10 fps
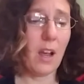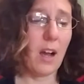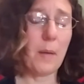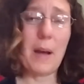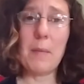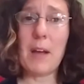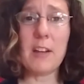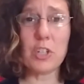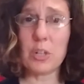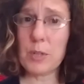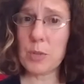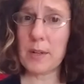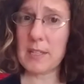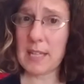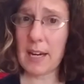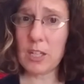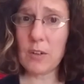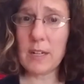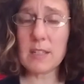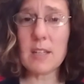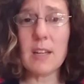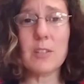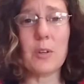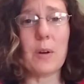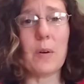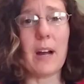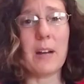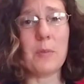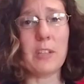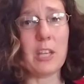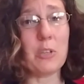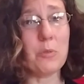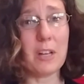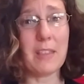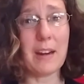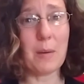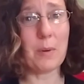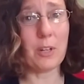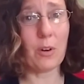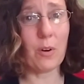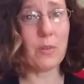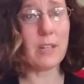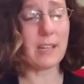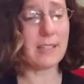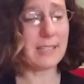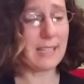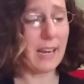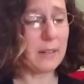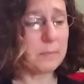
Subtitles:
I'm not sure which one is accurate, so I will let you look that up on your own and decide.